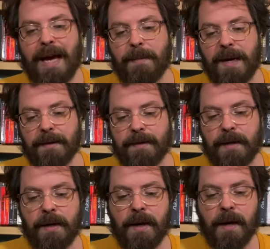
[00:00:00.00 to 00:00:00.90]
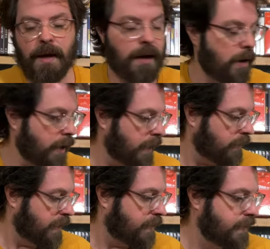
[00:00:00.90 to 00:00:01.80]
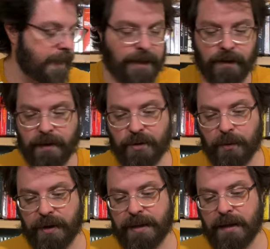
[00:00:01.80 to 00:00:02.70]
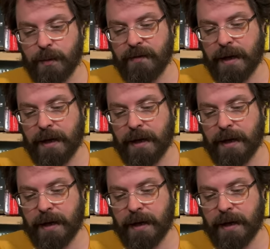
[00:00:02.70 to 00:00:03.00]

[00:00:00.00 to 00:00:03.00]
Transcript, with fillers: B, and C. All right, let's dig into this release because we've